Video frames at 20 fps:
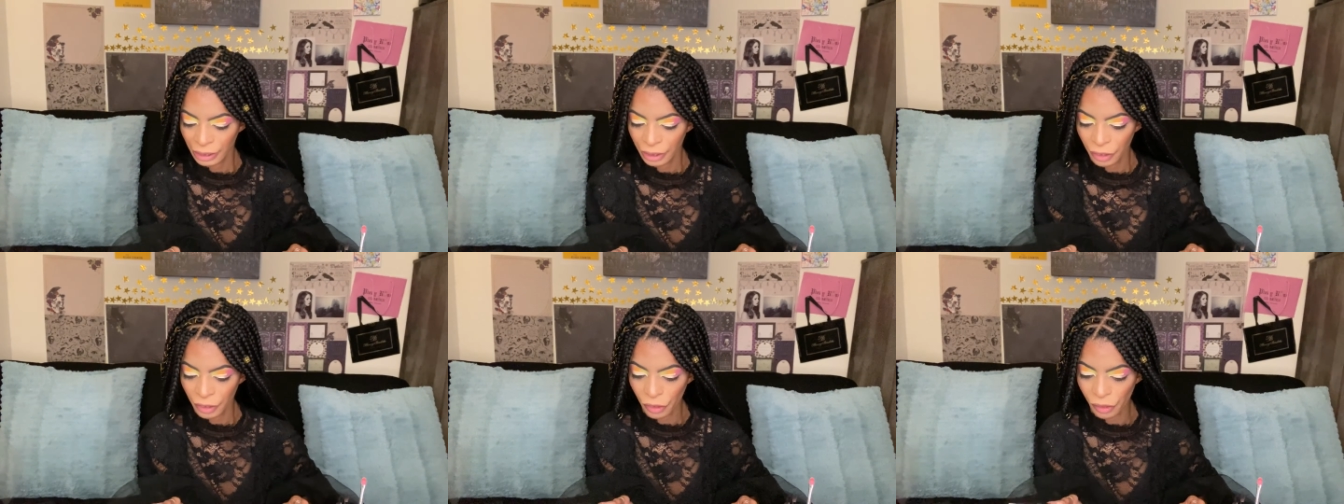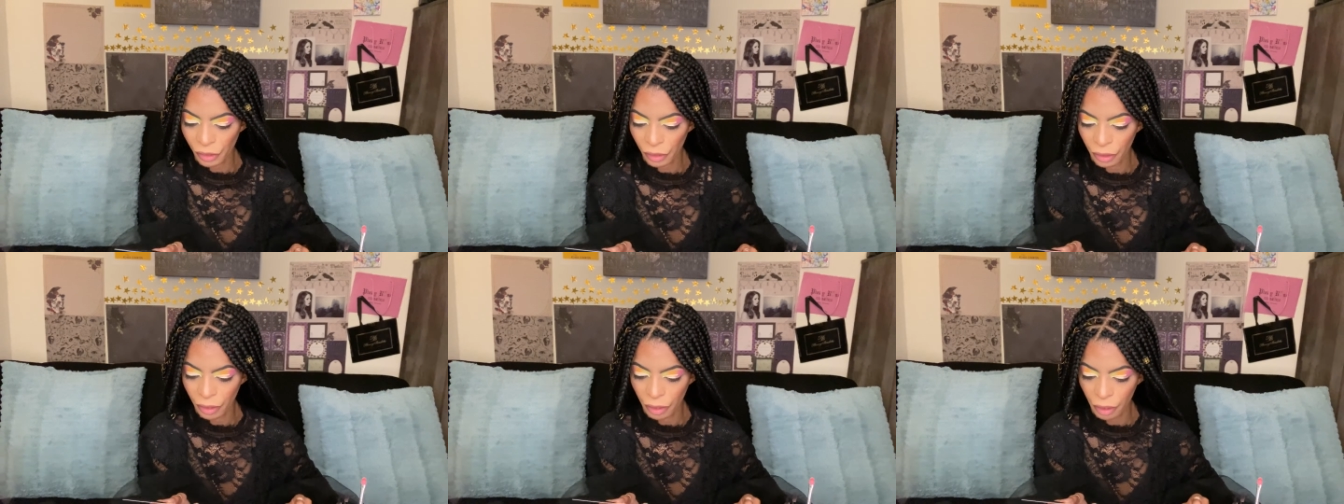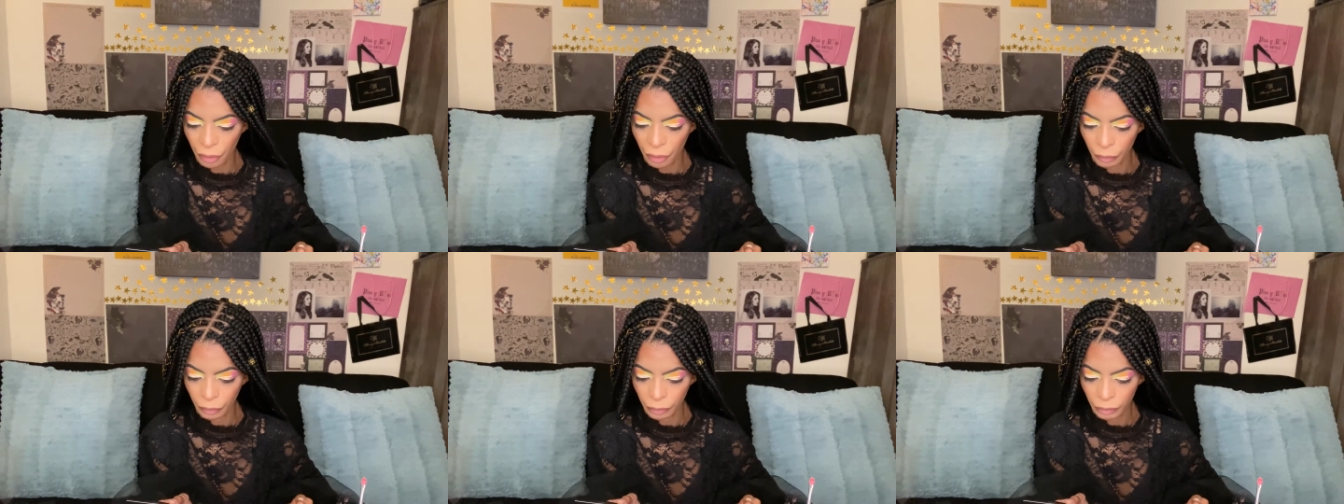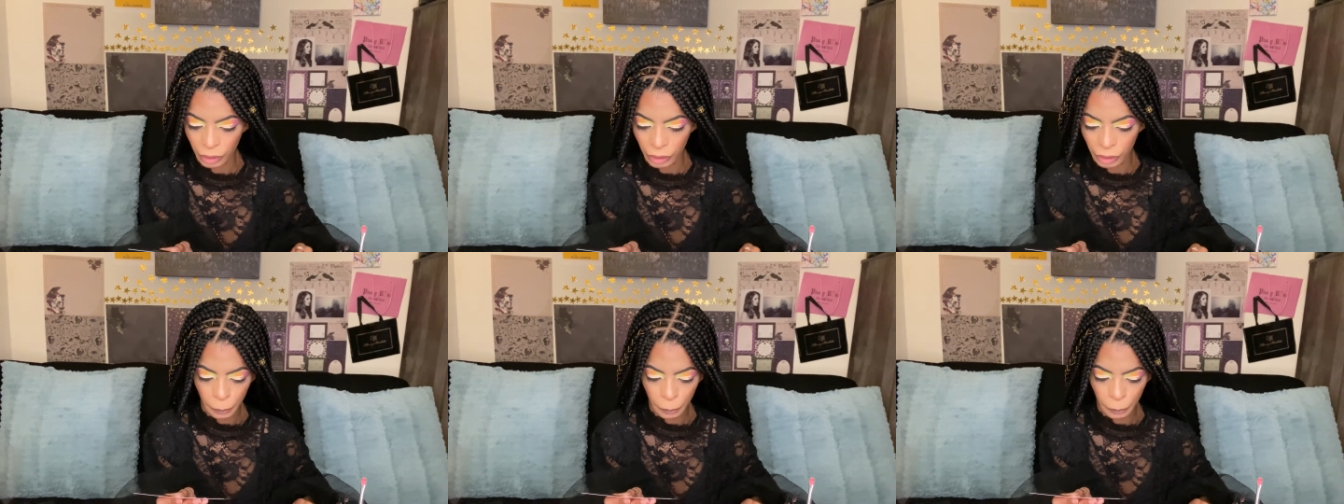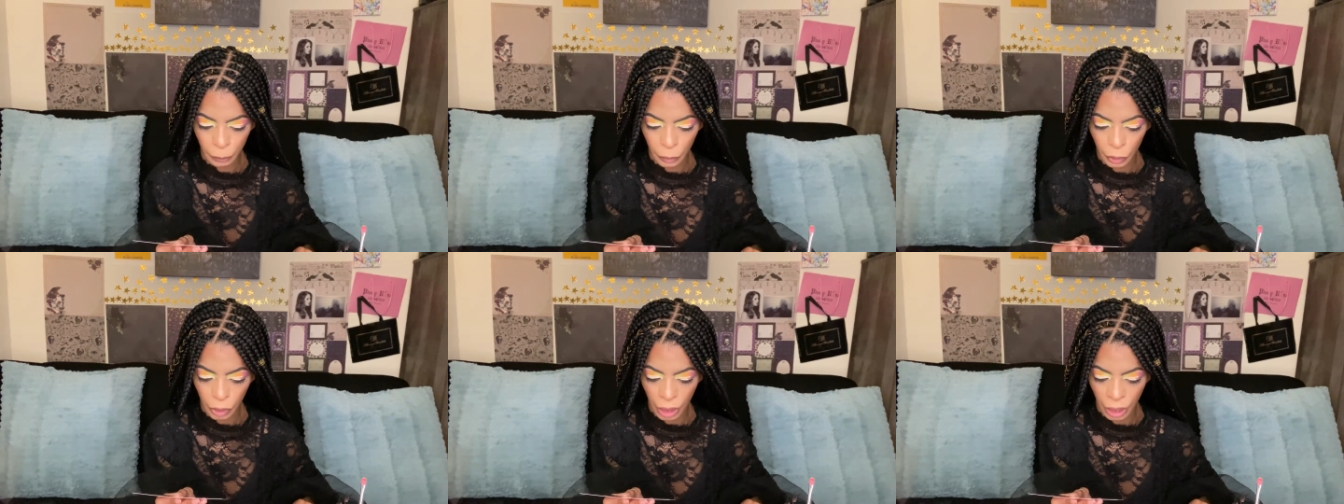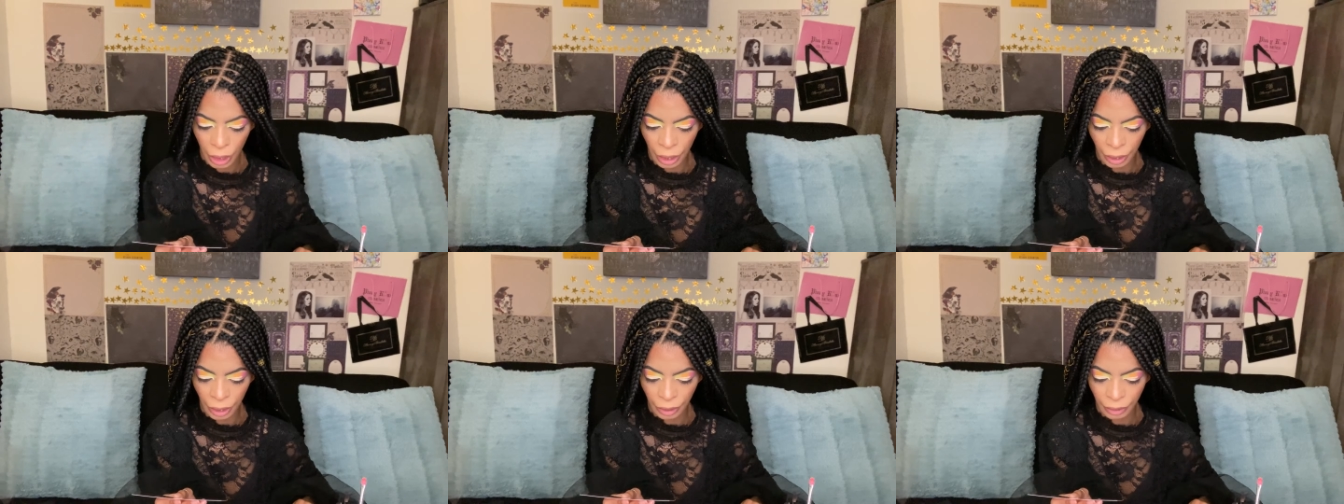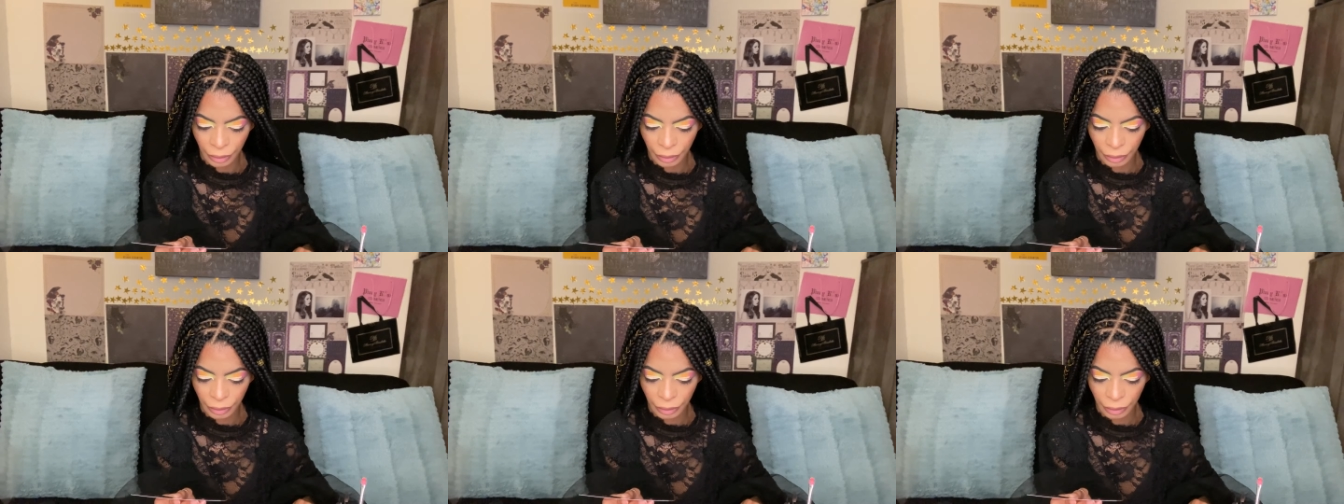the note,
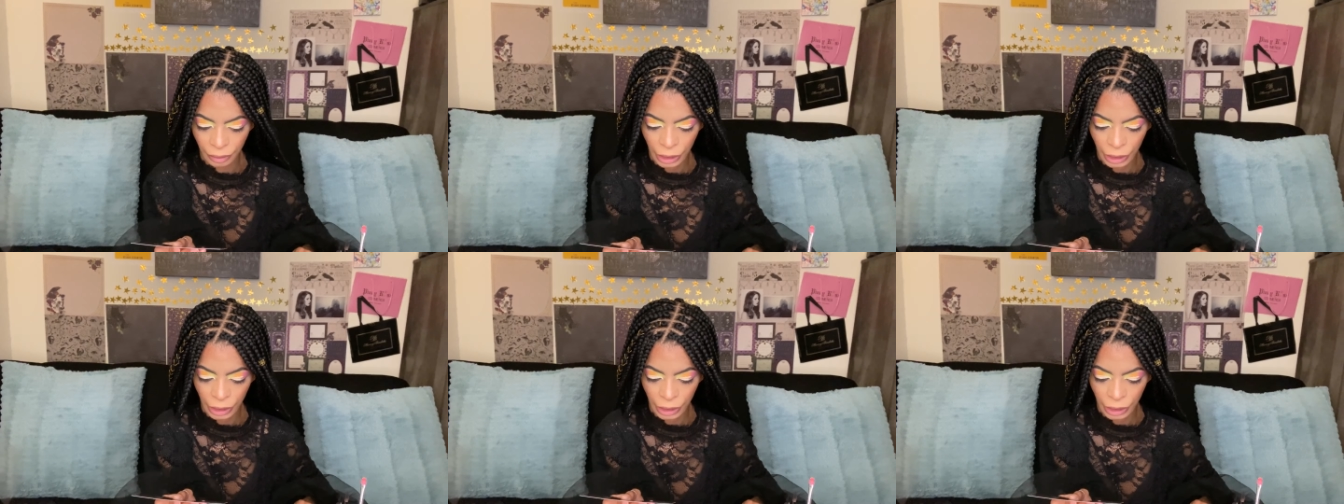Pride